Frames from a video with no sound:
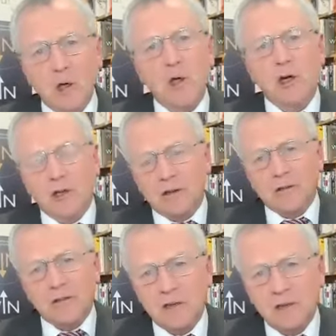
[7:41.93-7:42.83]

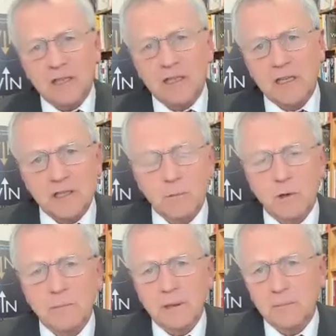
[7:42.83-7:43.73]
couldn't. So listening to
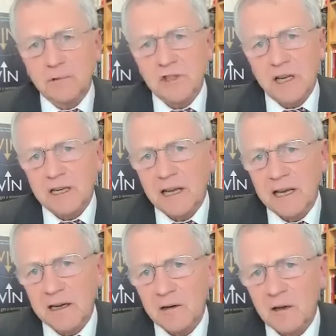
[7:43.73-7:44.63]
what people say and
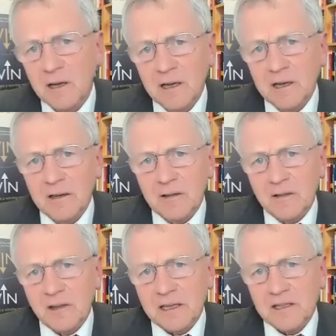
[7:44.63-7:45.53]
how
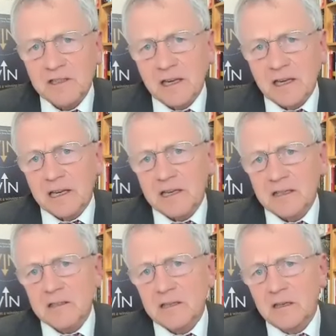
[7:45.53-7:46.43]
they say
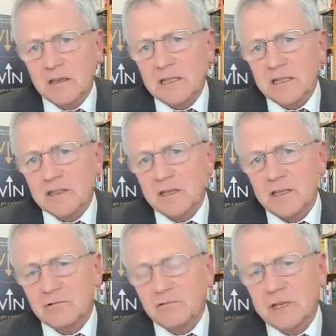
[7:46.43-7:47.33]
it
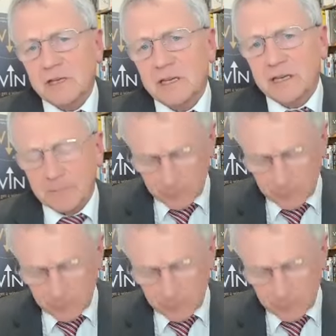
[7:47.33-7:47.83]
is really